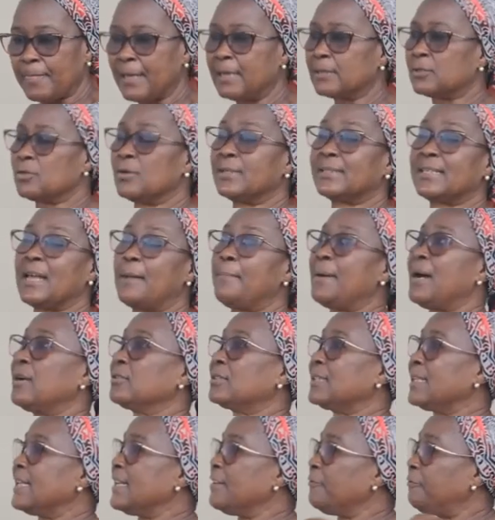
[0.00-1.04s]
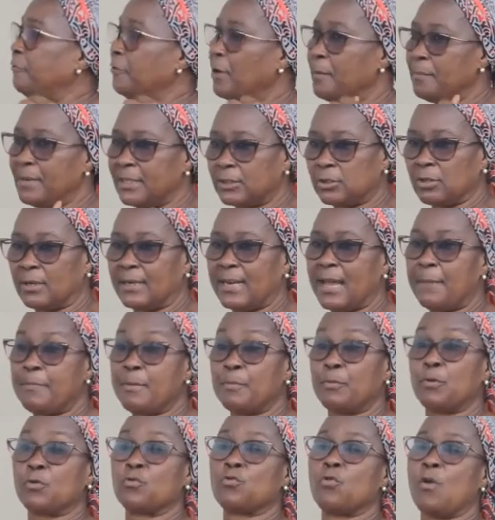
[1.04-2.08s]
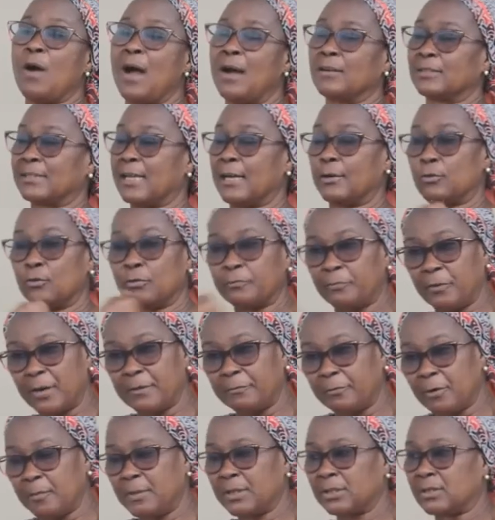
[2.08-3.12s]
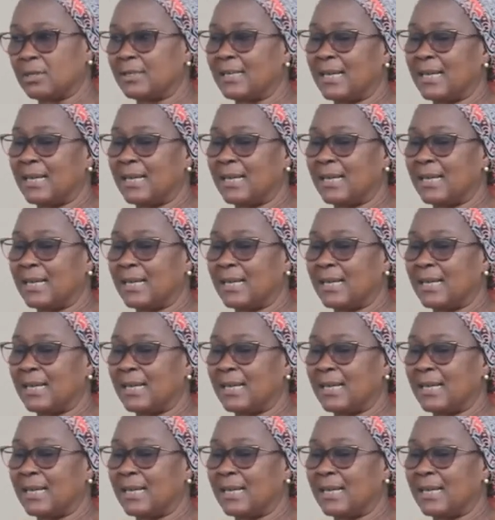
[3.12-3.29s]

So it's about information. Let people go out and look for information